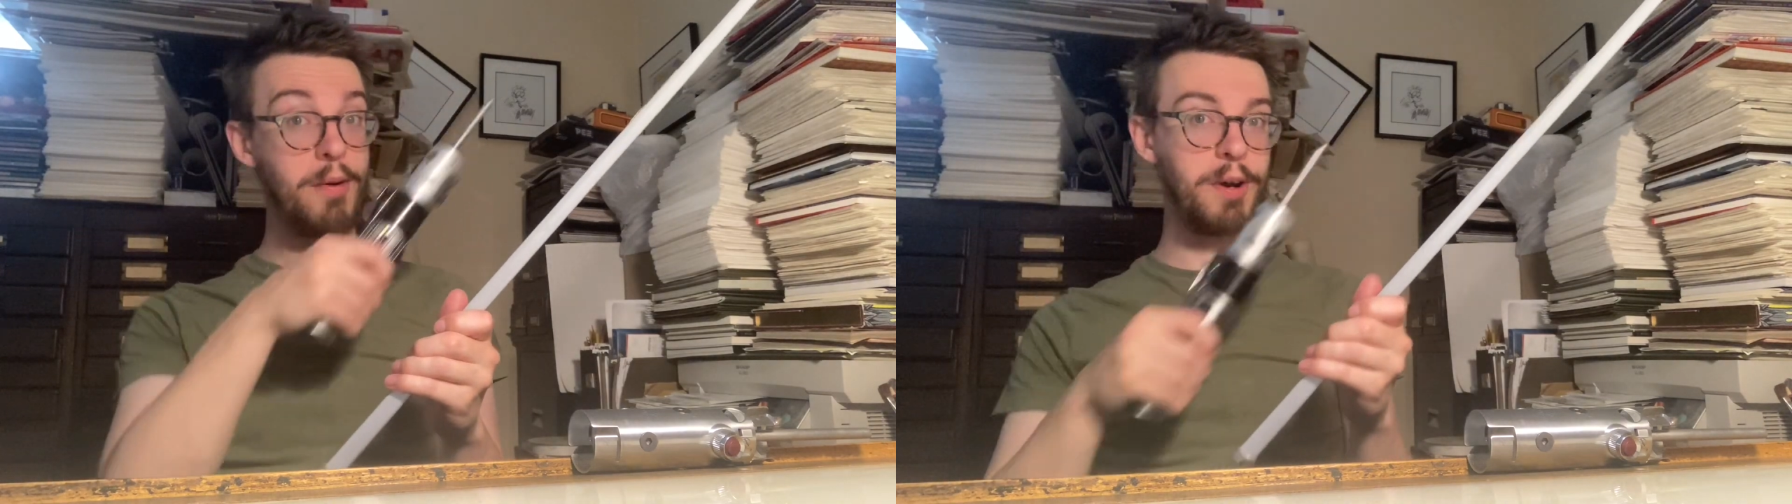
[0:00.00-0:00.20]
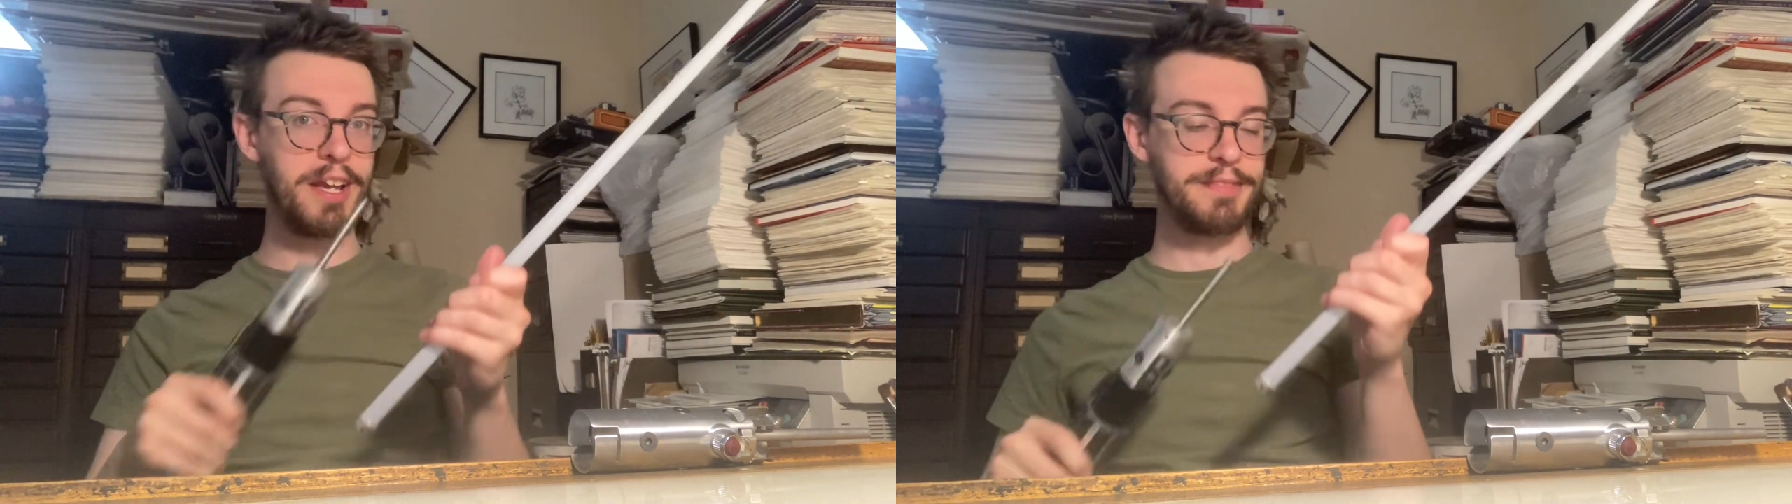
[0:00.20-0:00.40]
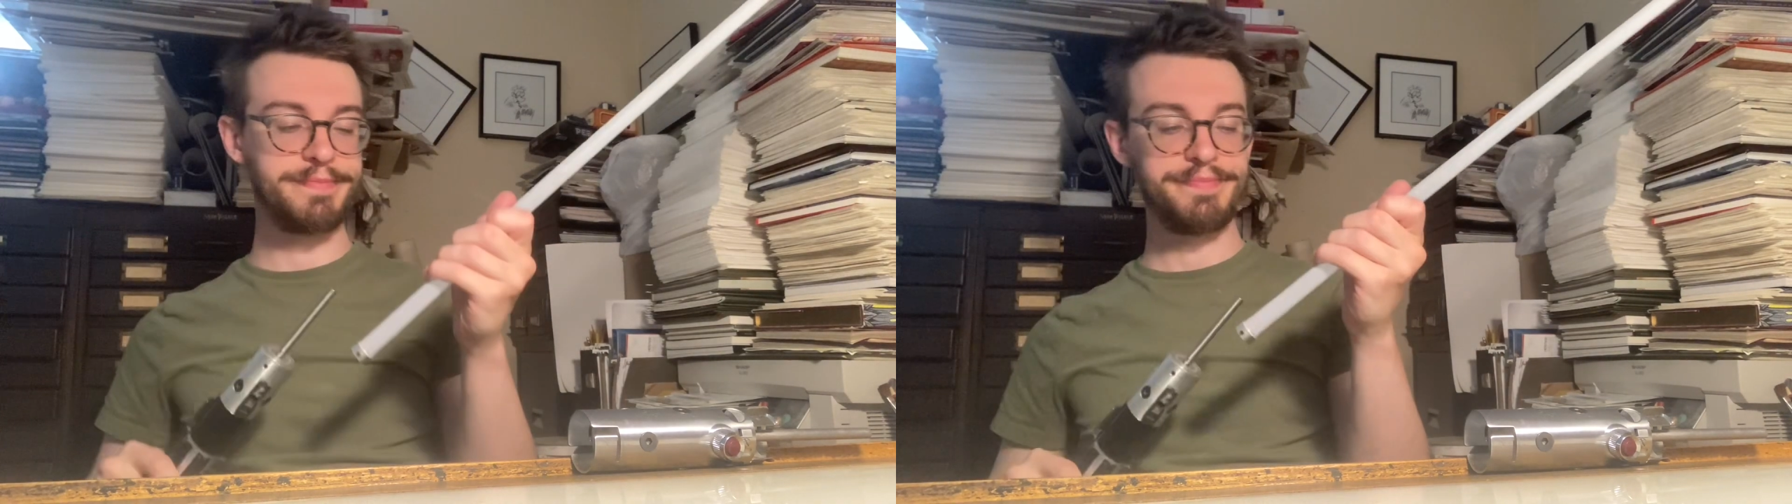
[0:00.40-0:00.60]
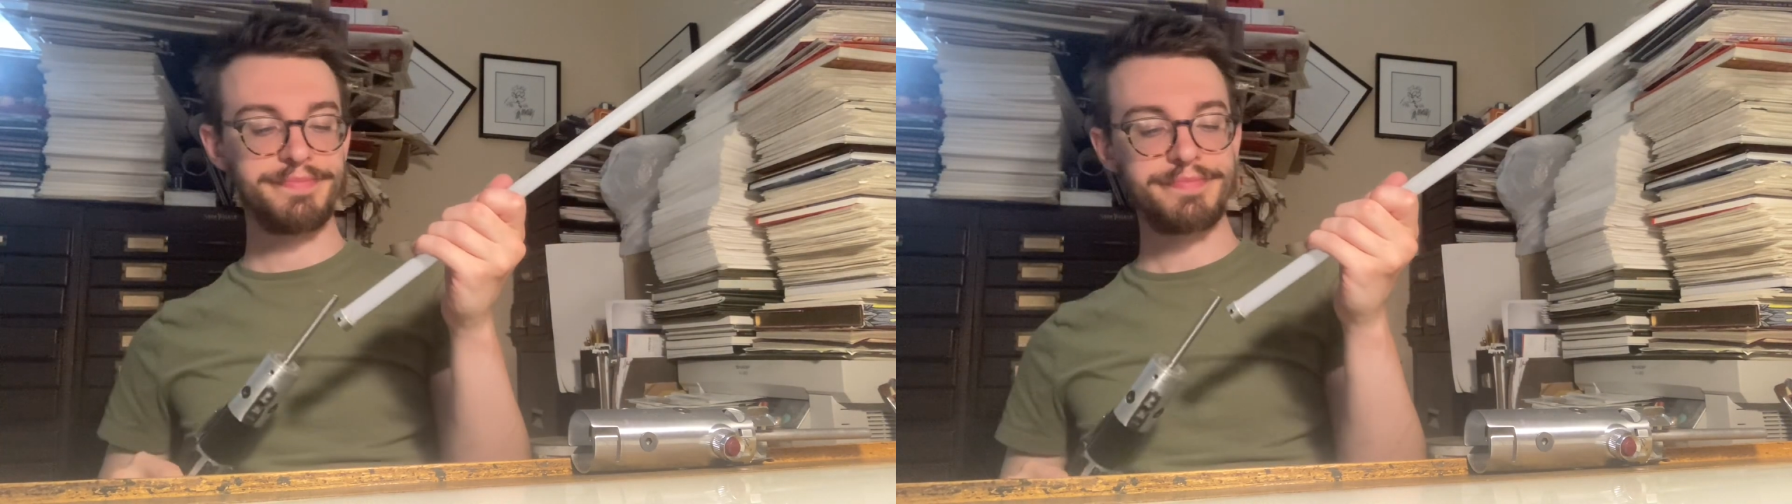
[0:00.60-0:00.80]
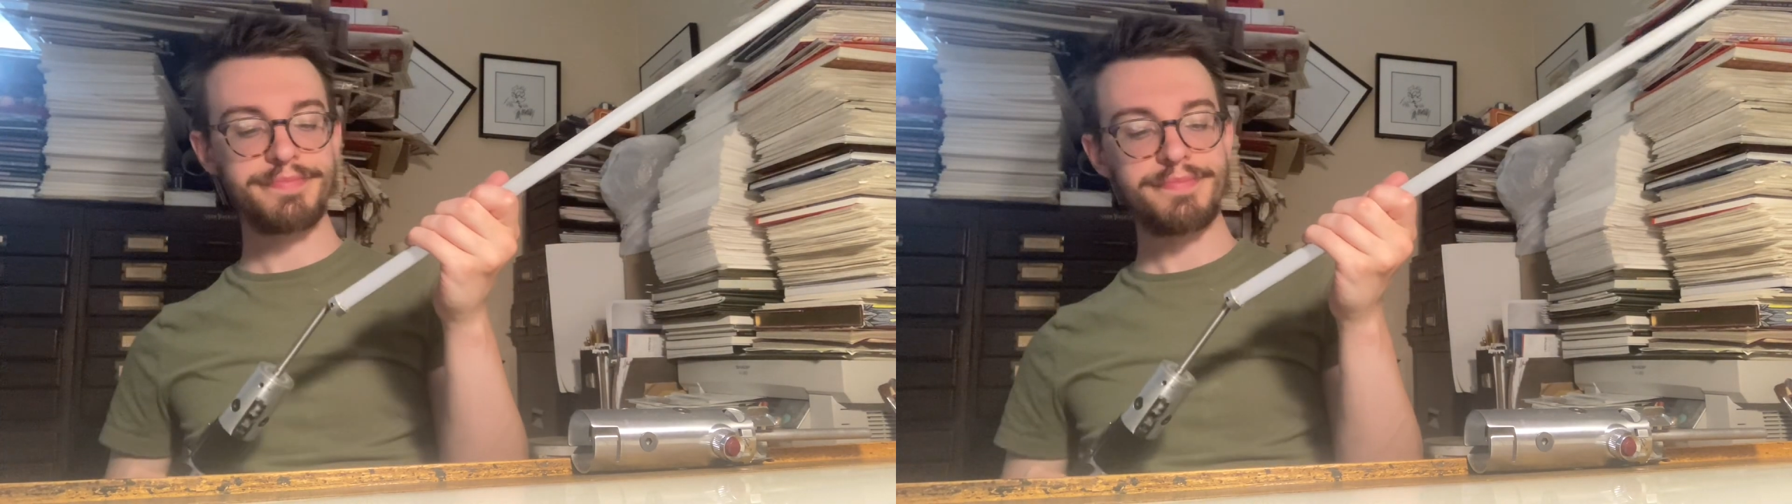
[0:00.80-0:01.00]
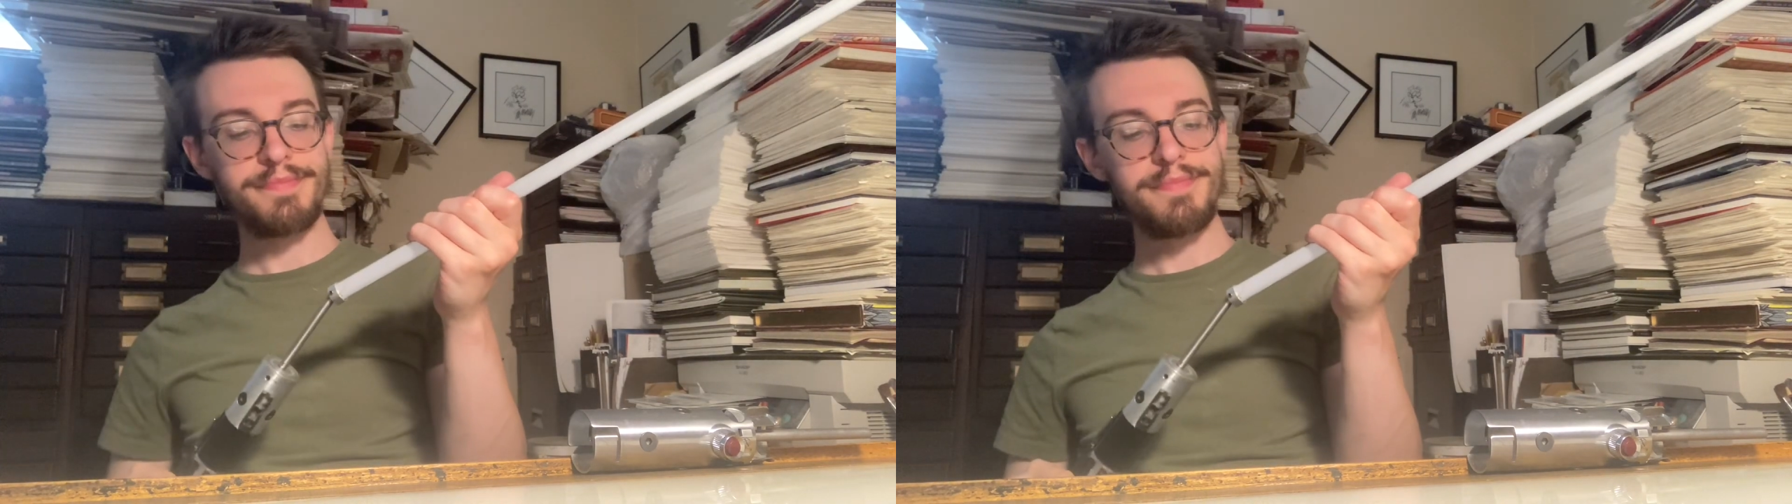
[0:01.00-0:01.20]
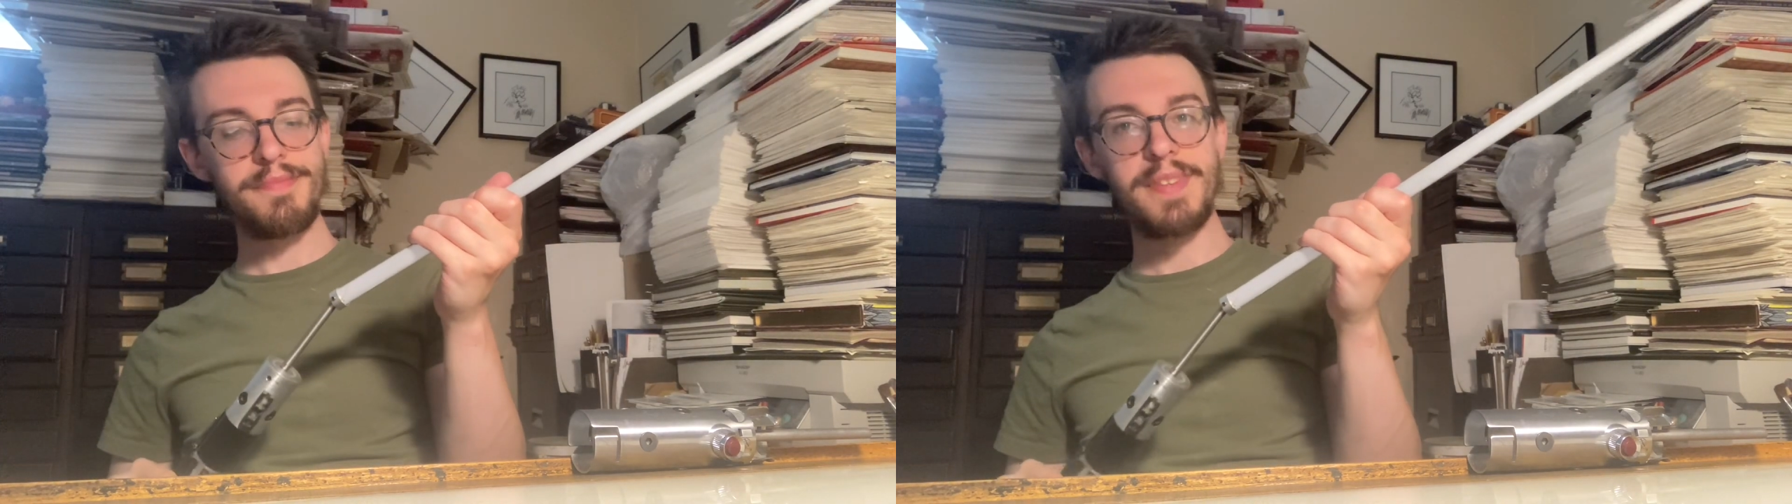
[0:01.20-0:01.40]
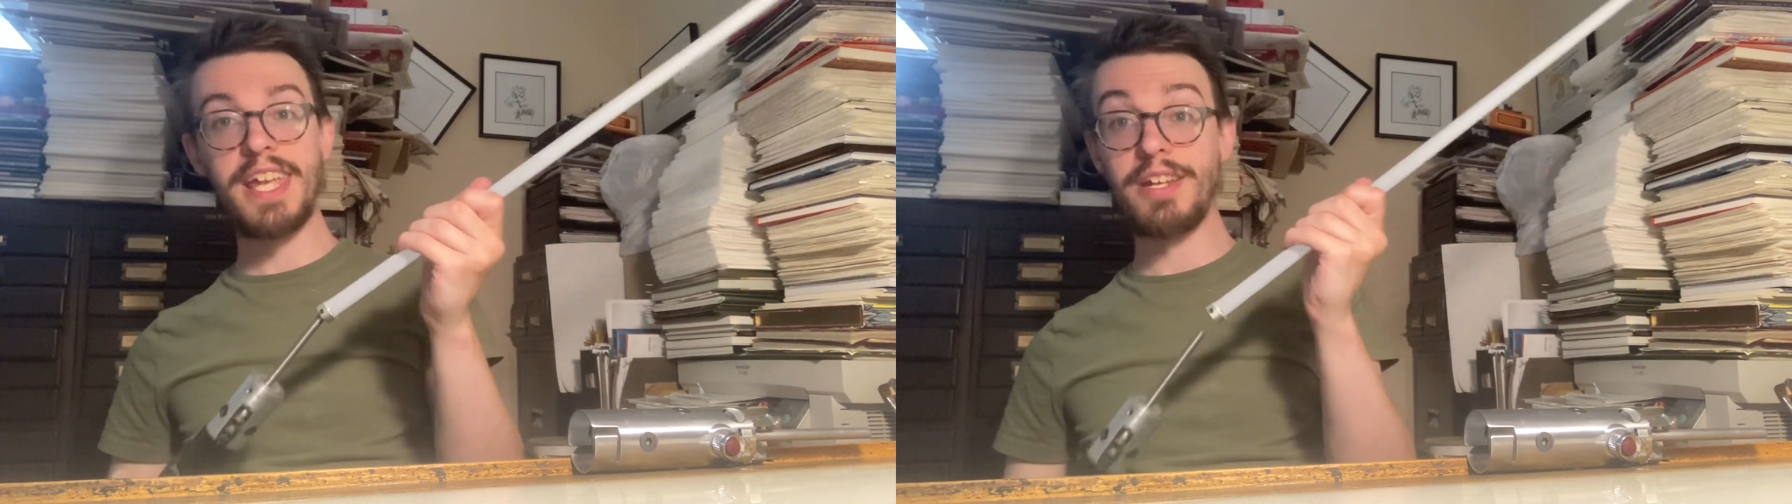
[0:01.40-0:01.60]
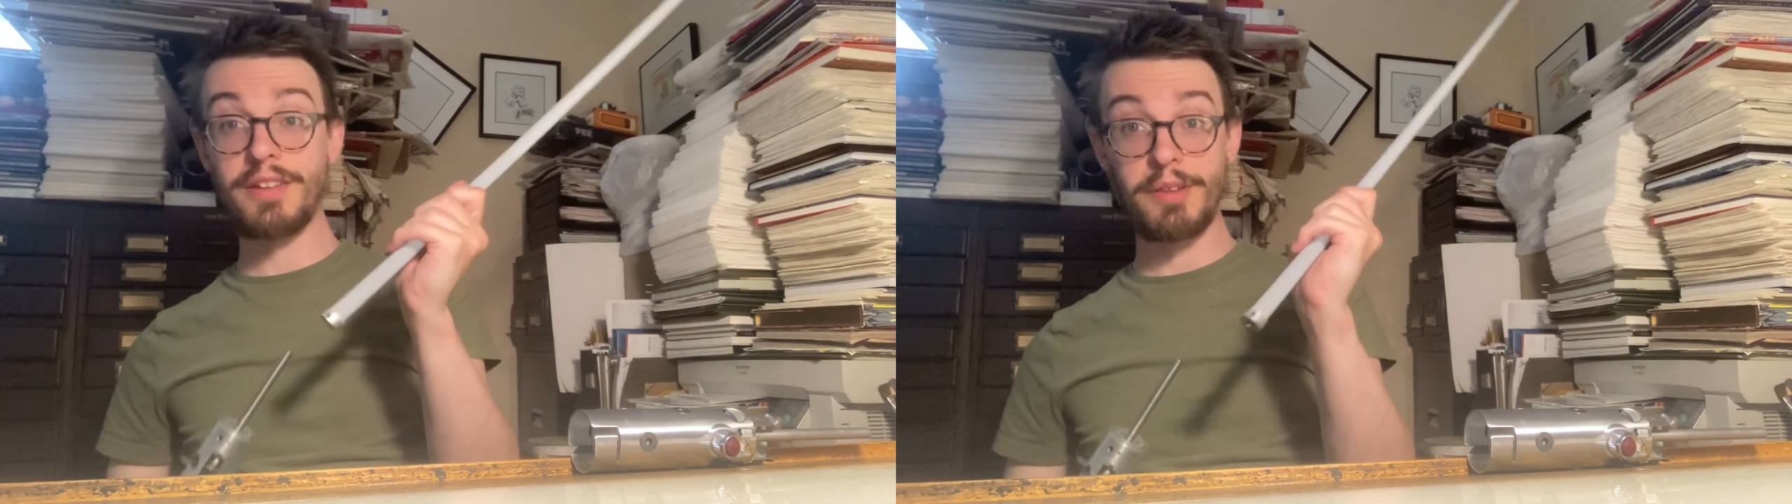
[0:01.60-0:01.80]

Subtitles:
way into